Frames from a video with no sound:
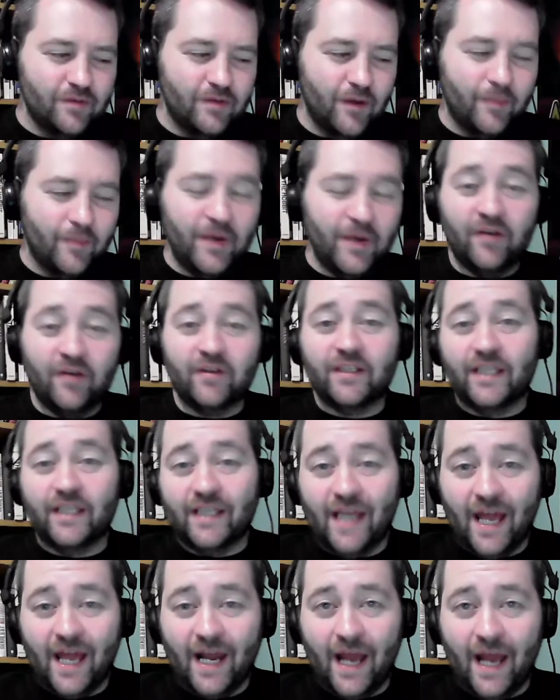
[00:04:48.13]
apparently
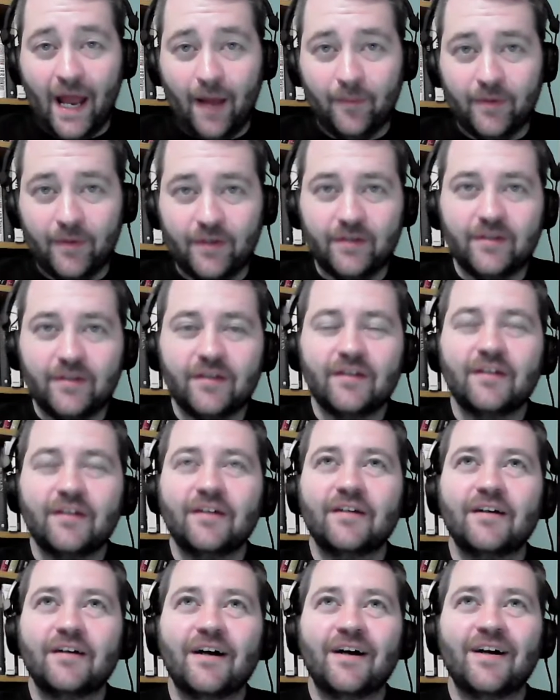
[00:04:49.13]
that happened.
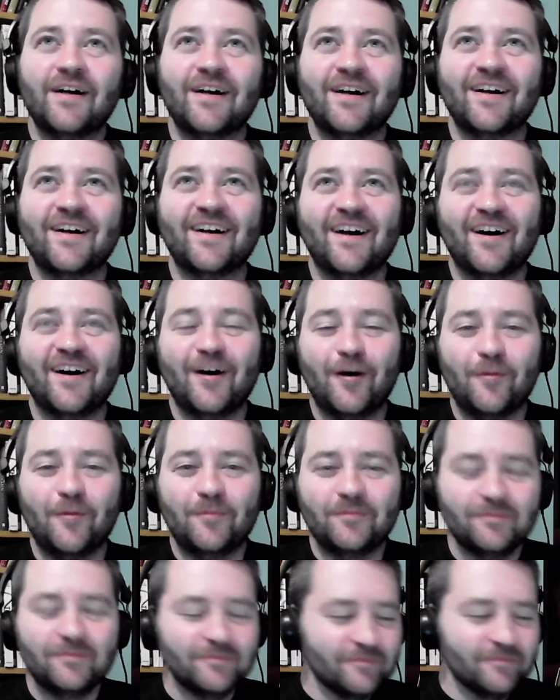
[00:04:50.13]
um,